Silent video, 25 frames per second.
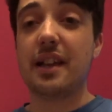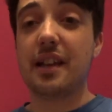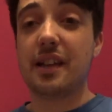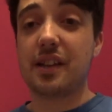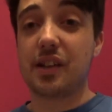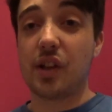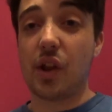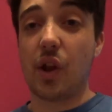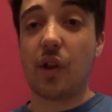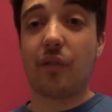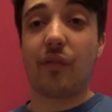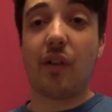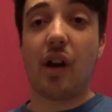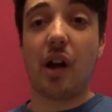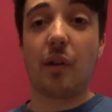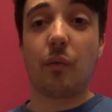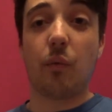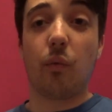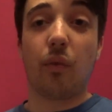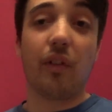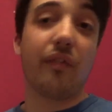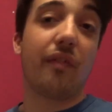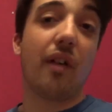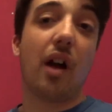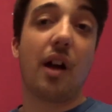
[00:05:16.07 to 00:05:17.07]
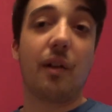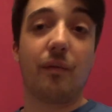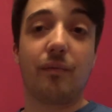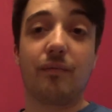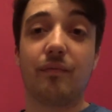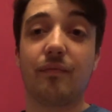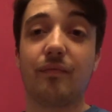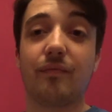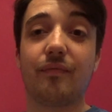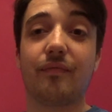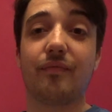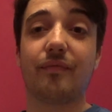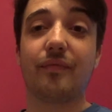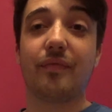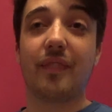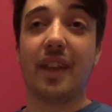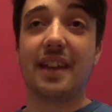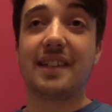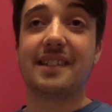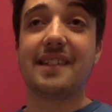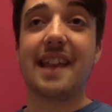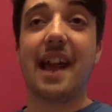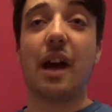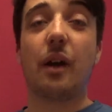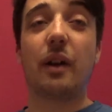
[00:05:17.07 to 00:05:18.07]
So if I
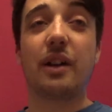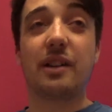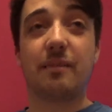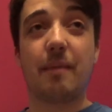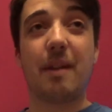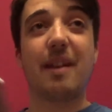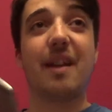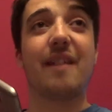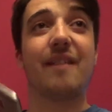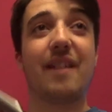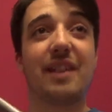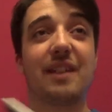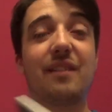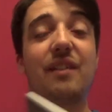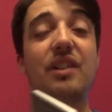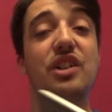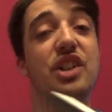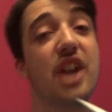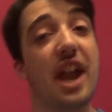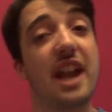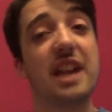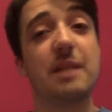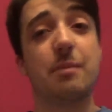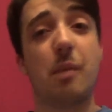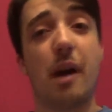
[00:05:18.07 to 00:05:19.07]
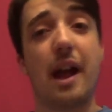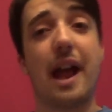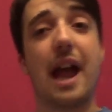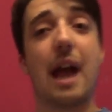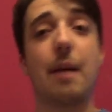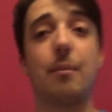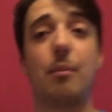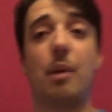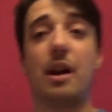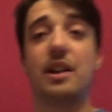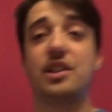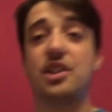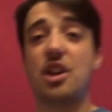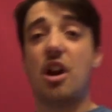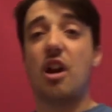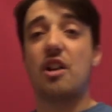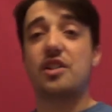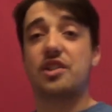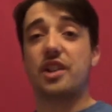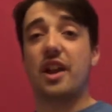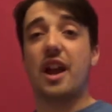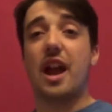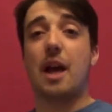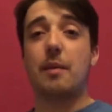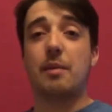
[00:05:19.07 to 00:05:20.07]
it's effectively changed my
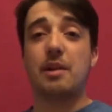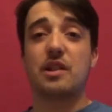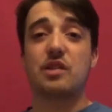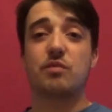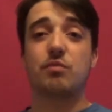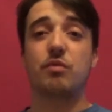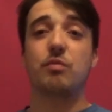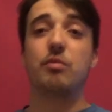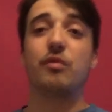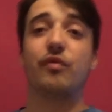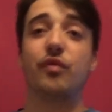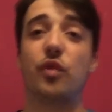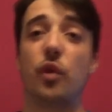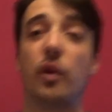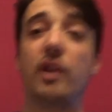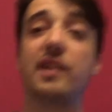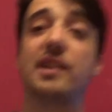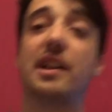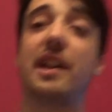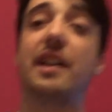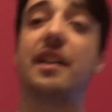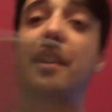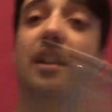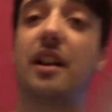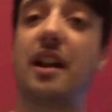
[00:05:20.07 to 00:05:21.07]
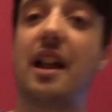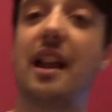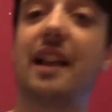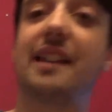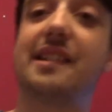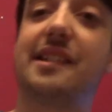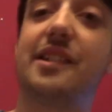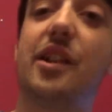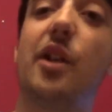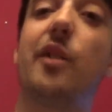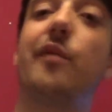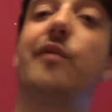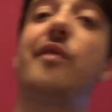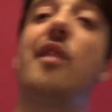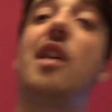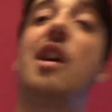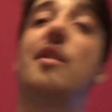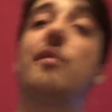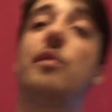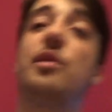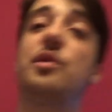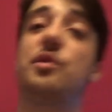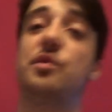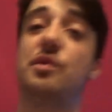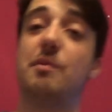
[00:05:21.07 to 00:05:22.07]
charging habits. Before I had a Galaxy Note 5,
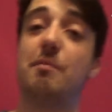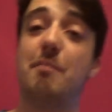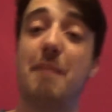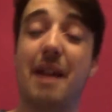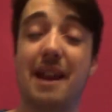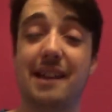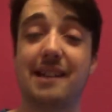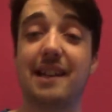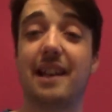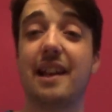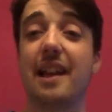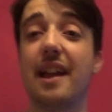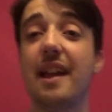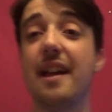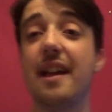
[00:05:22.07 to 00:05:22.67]
which was amazing.